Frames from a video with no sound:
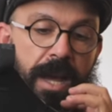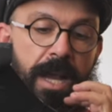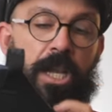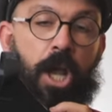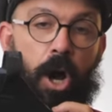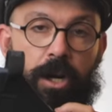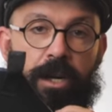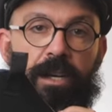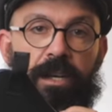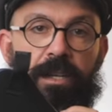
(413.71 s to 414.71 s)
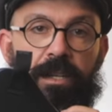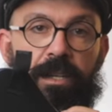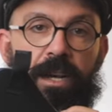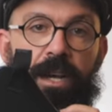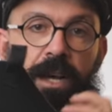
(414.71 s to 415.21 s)
lock
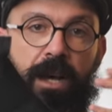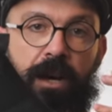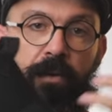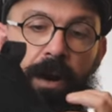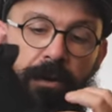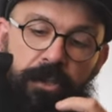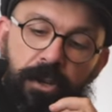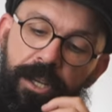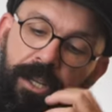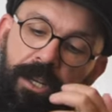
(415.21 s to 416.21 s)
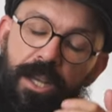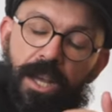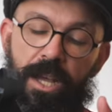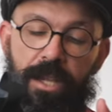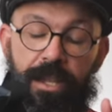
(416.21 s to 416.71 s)
around your heel.
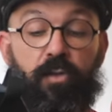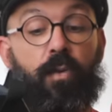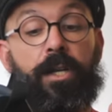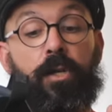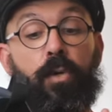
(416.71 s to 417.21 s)
That's quite